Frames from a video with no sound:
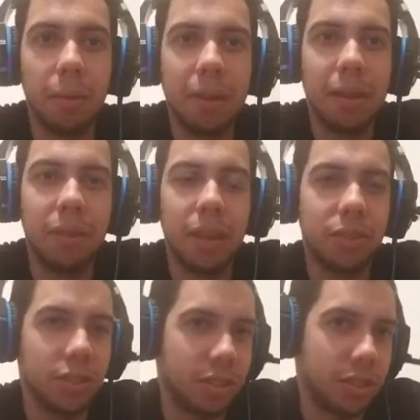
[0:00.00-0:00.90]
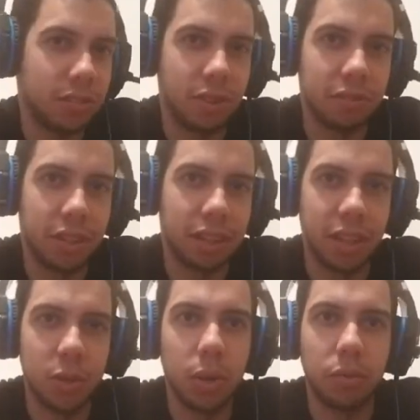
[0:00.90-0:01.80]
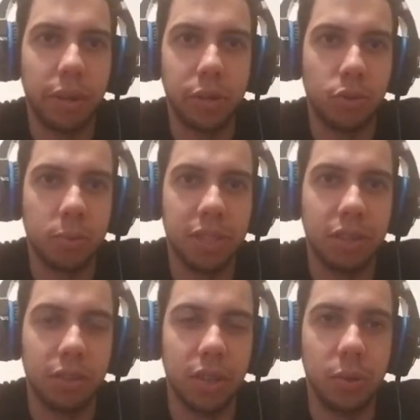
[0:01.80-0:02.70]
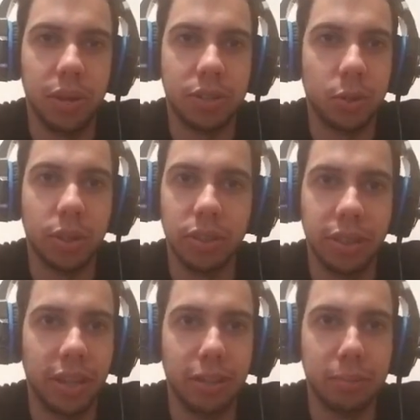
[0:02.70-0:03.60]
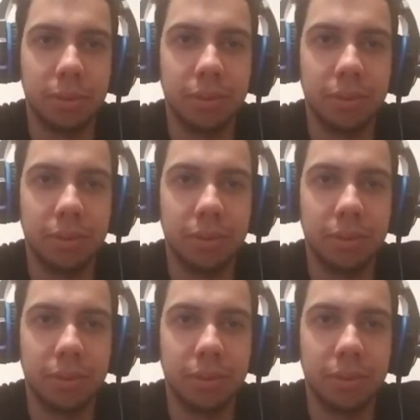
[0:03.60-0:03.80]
I mean, just fun fact, they do have rage rooms here in the U.S. You could look that up.